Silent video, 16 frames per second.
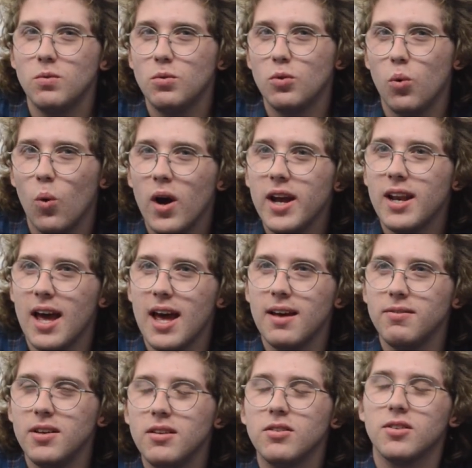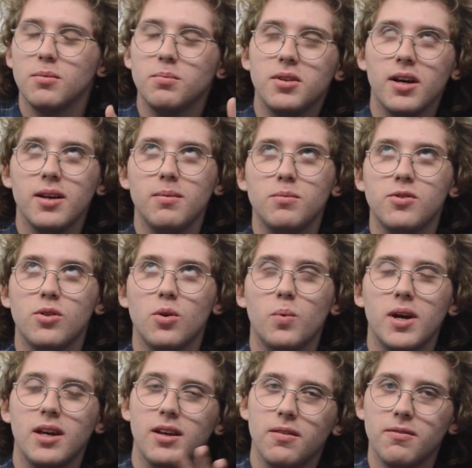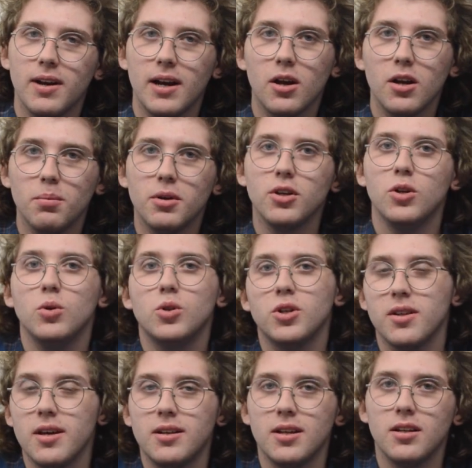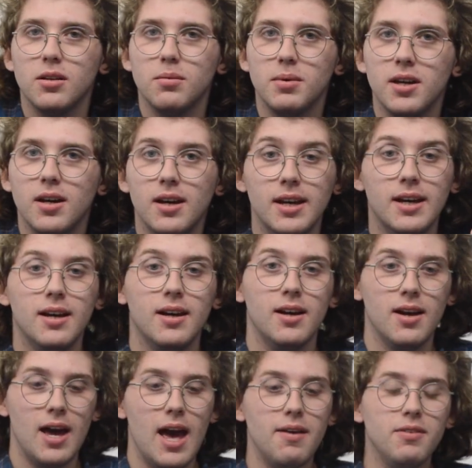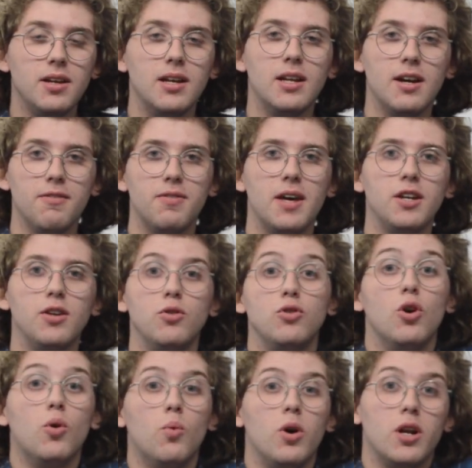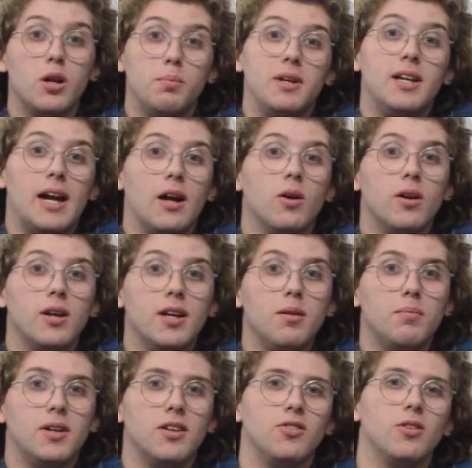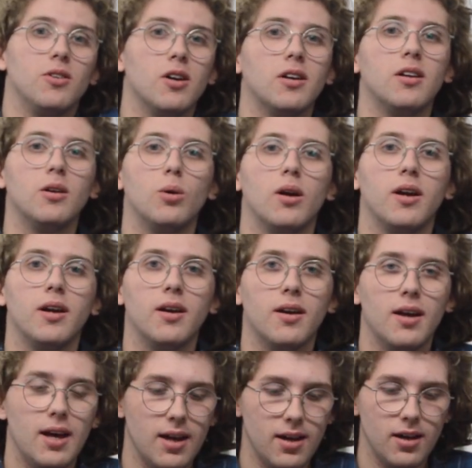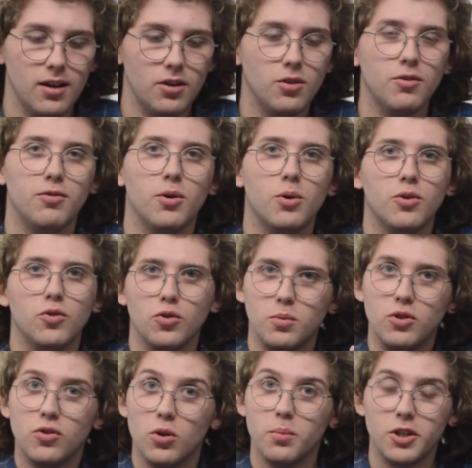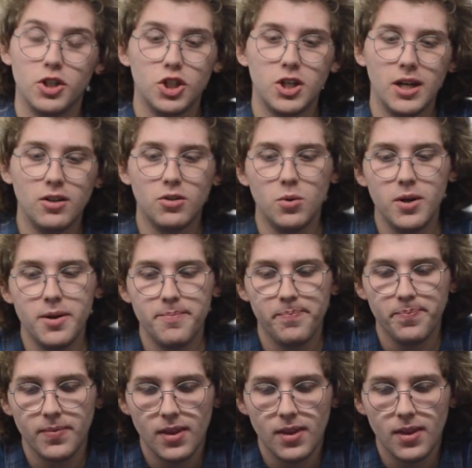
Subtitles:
quite heavy. Sometimes the weight can vary, but usually they tend to be heavy enough that you don't want to be carrying it because you're not going to get a good photo because there'll be so much shape to it.